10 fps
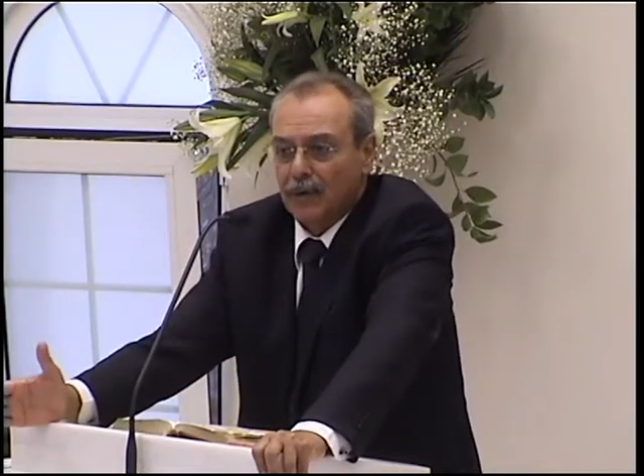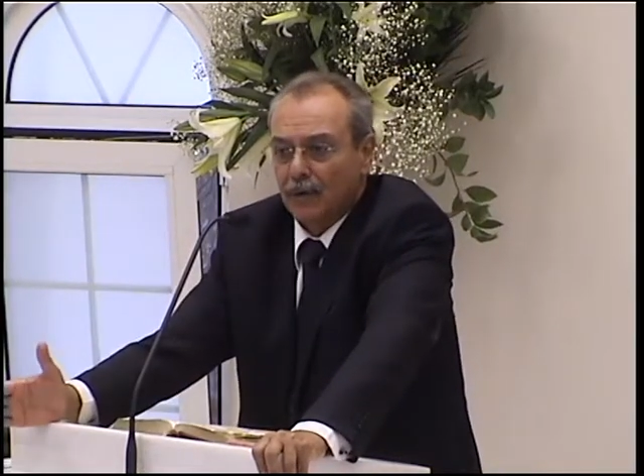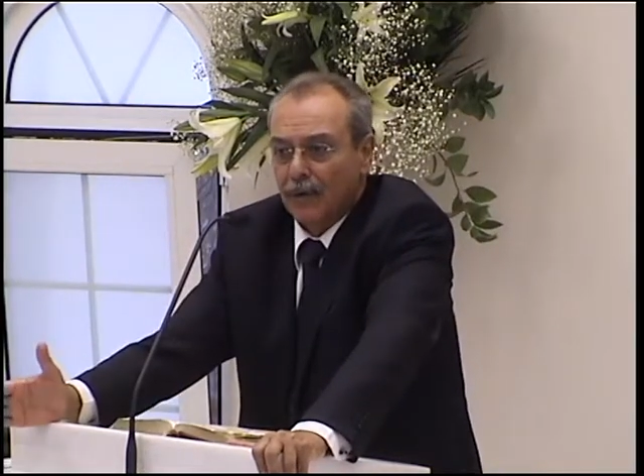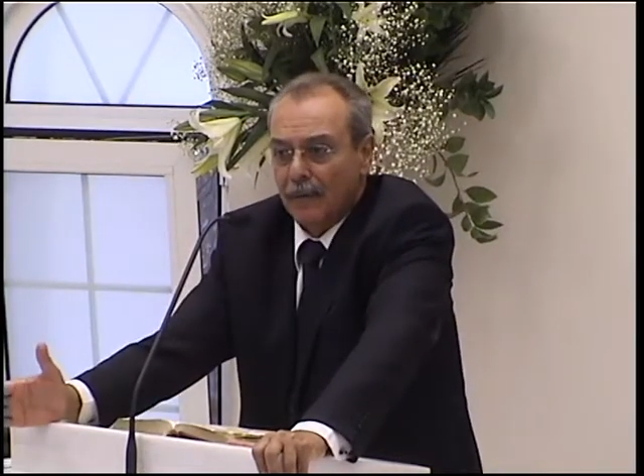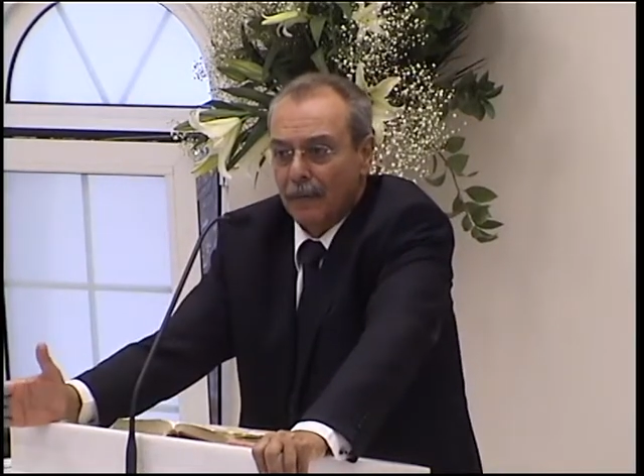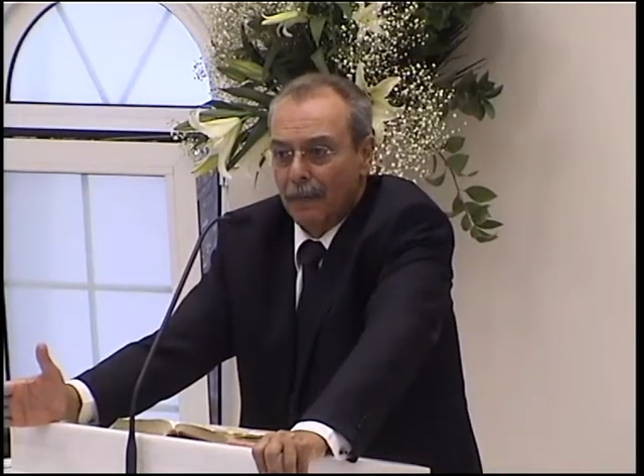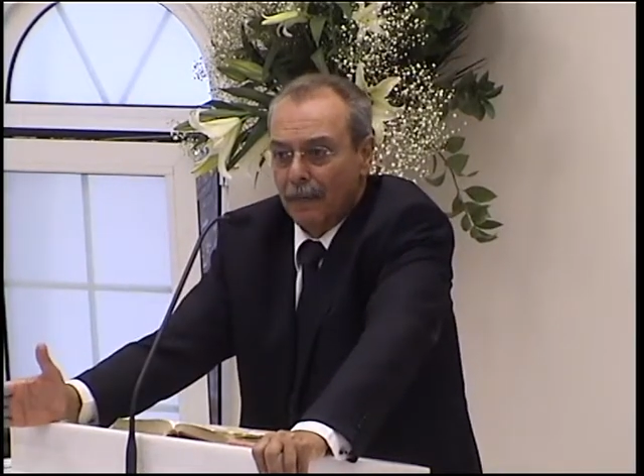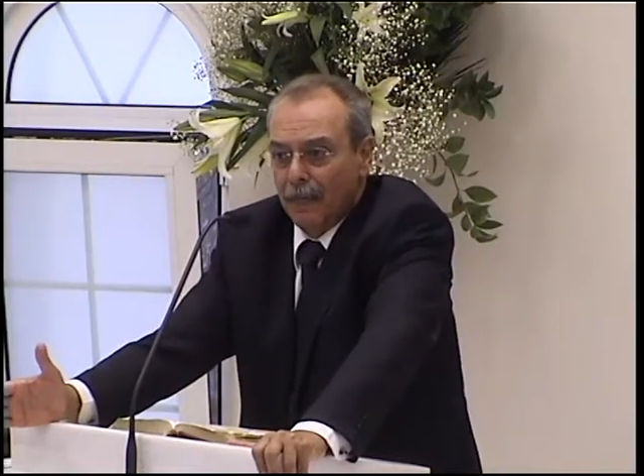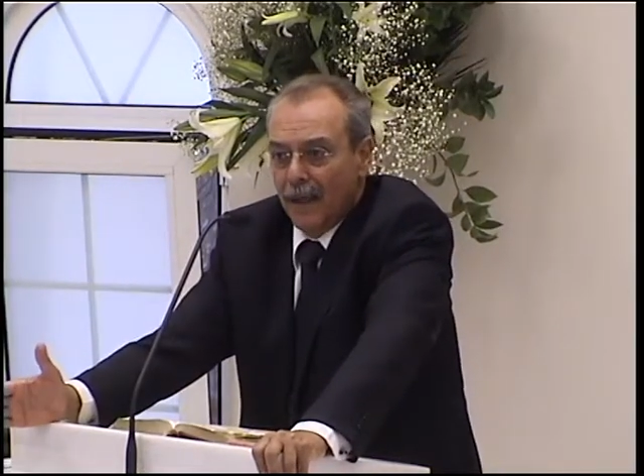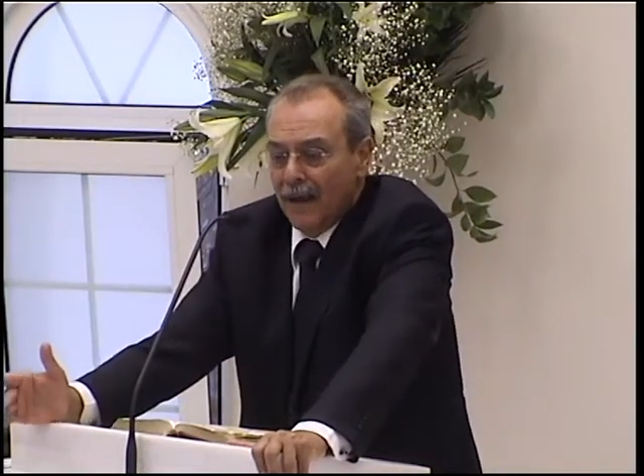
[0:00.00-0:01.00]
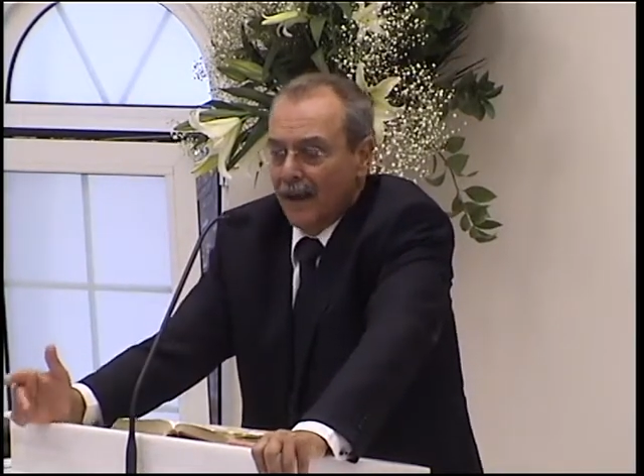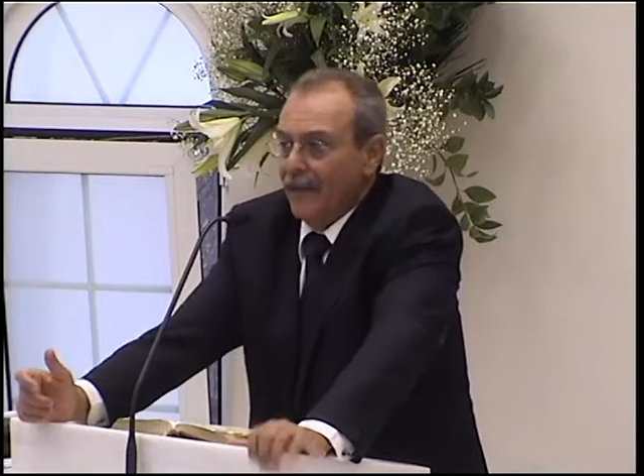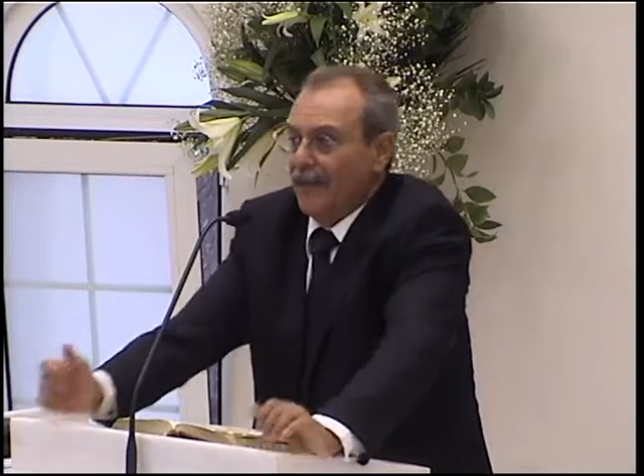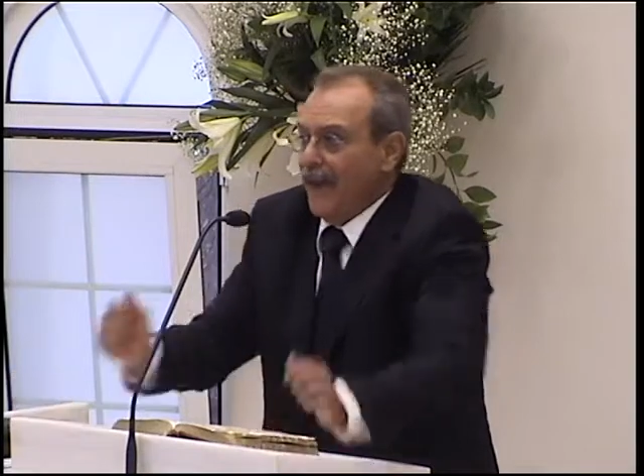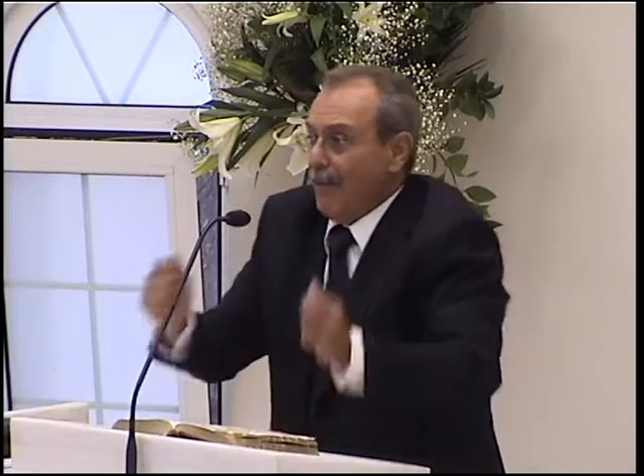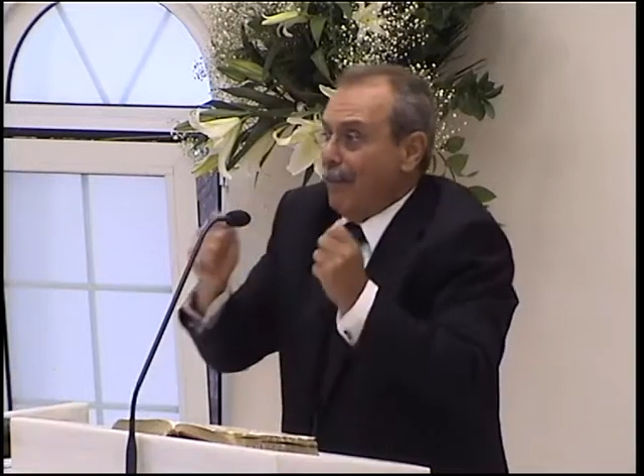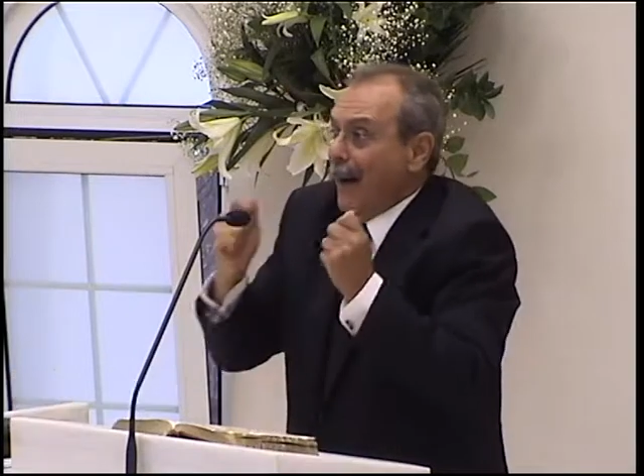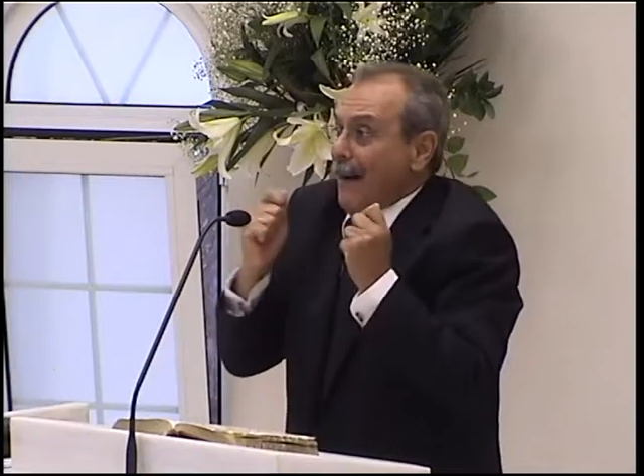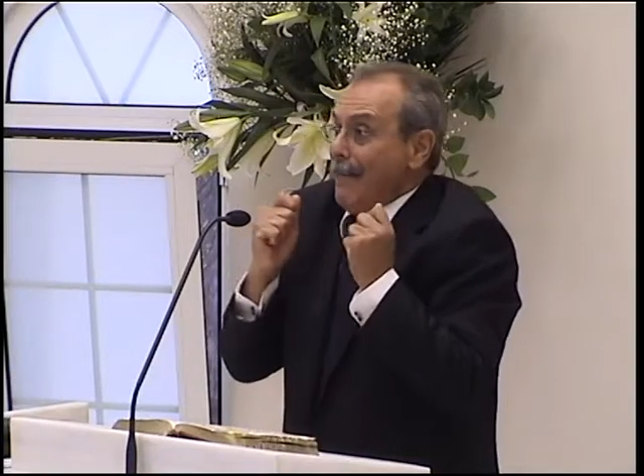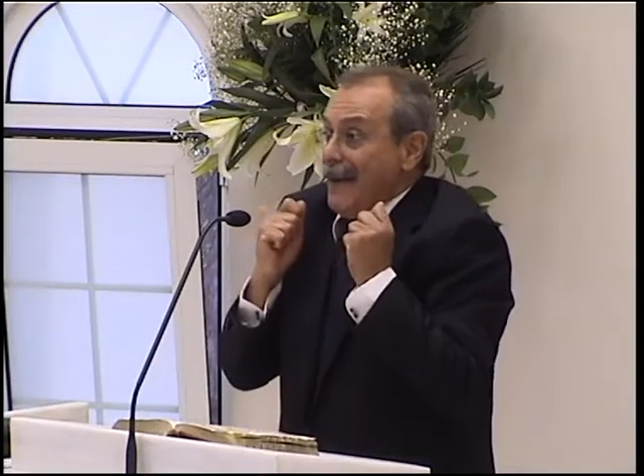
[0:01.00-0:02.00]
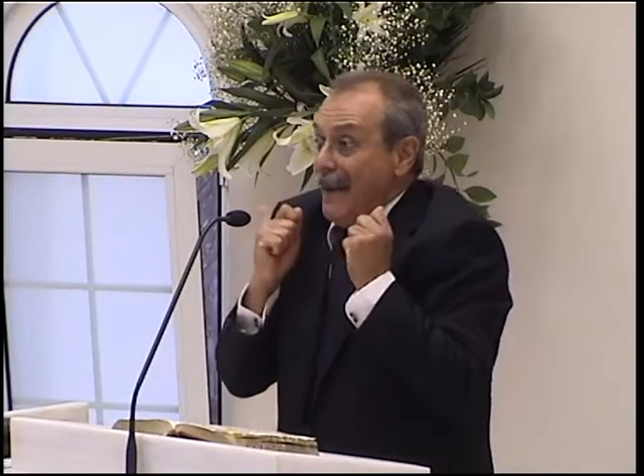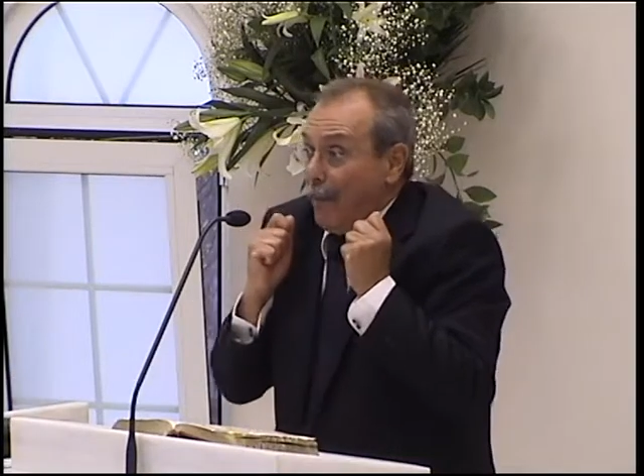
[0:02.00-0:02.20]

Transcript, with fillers: And therefore, we walk with